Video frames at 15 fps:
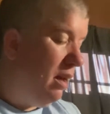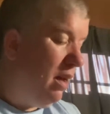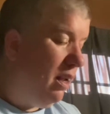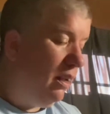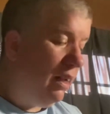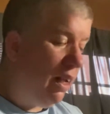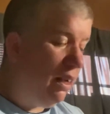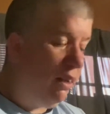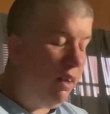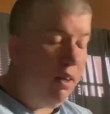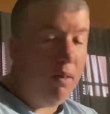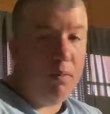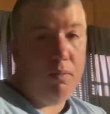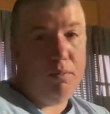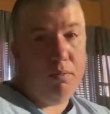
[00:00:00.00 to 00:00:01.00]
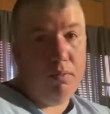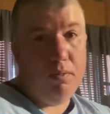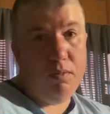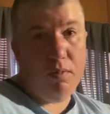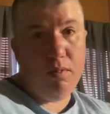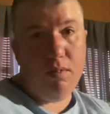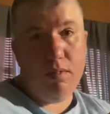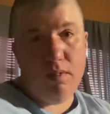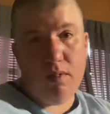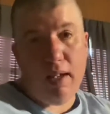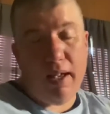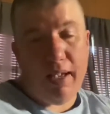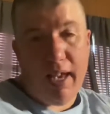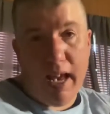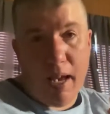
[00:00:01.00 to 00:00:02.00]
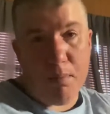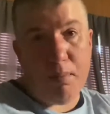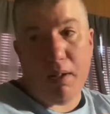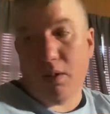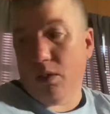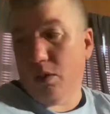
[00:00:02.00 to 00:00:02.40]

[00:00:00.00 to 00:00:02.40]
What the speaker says: Let alone a camping or